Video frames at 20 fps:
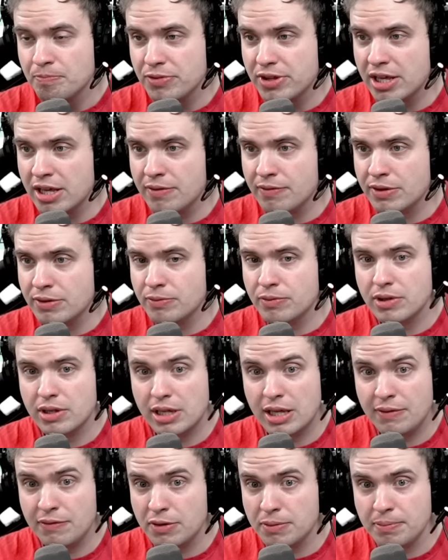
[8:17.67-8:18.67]
even
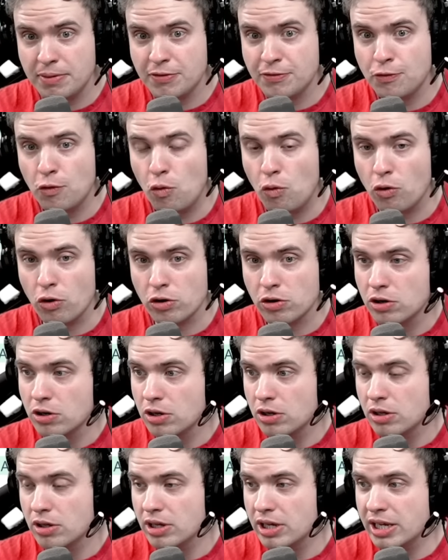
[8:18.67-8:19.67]
before,
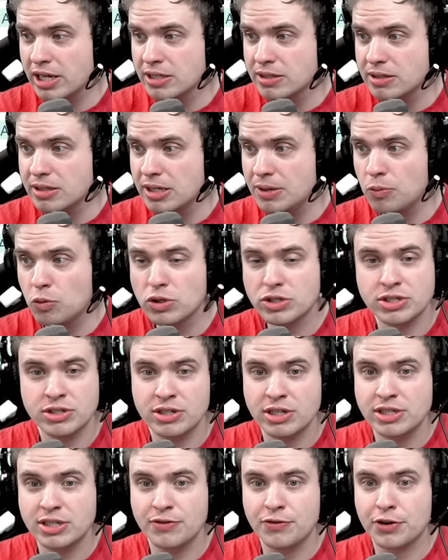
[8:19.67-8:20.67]
it wasn't
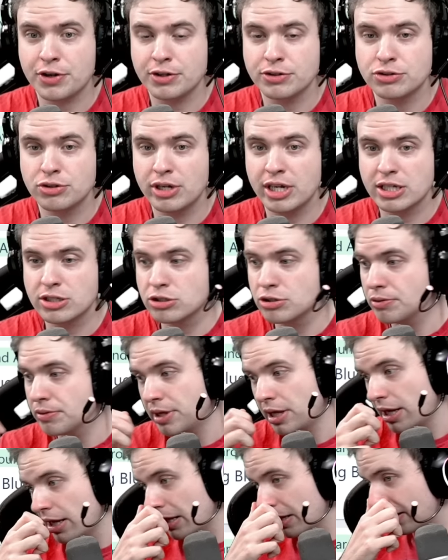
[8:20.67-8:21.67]
that difficult to get. So
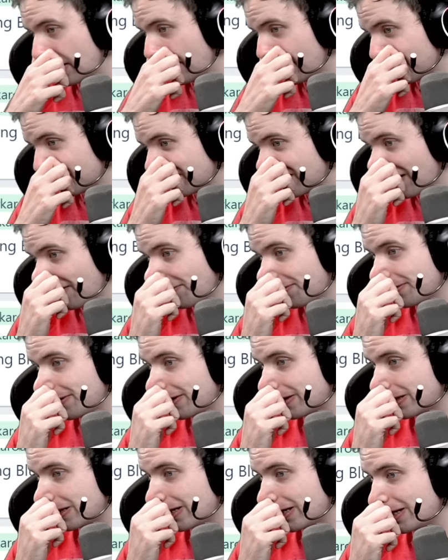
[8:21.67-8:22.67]
they're
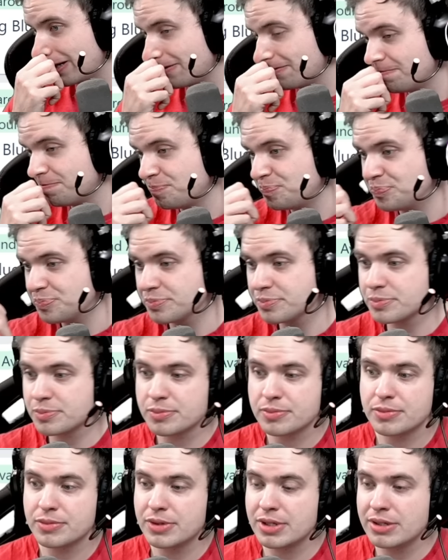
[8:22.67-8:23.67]
definitely...
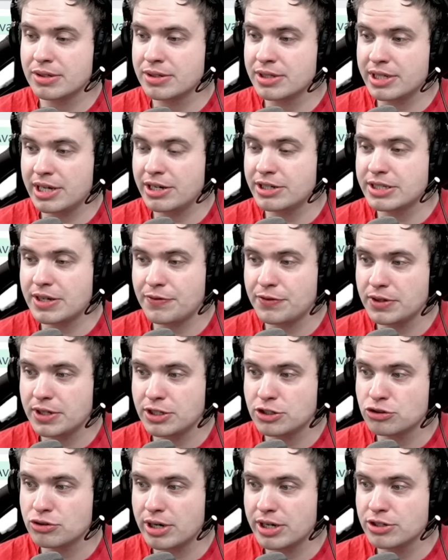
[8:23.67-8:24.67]
they're definitely
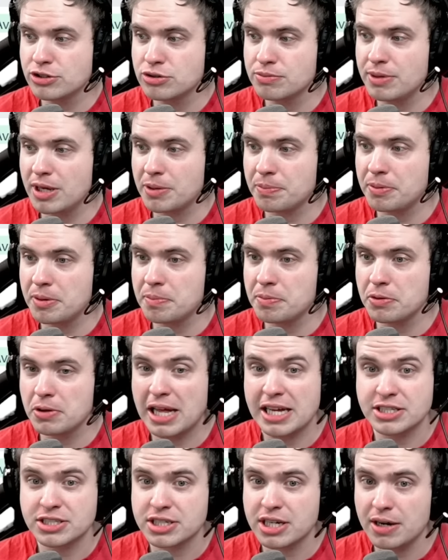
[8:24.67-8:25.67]
trying to make people
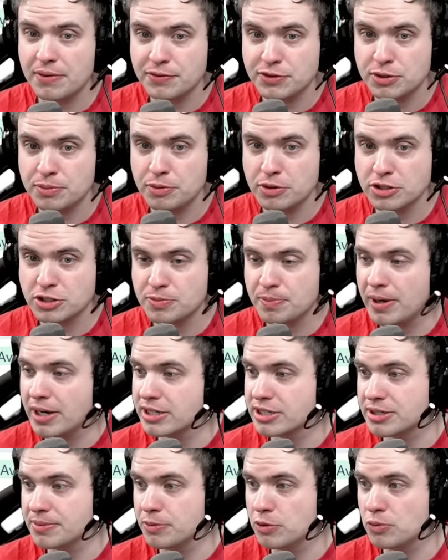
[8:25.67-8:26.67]
as comfortable as
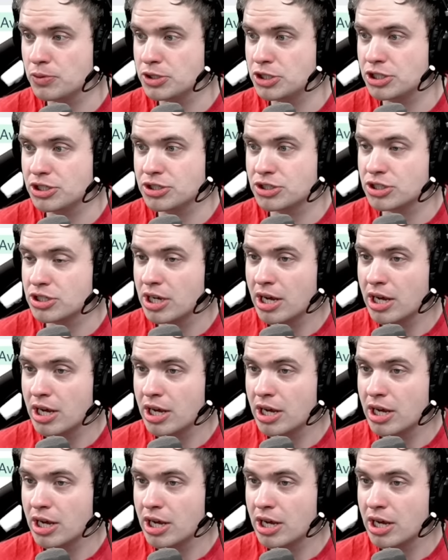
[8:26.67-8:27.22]
possible, which is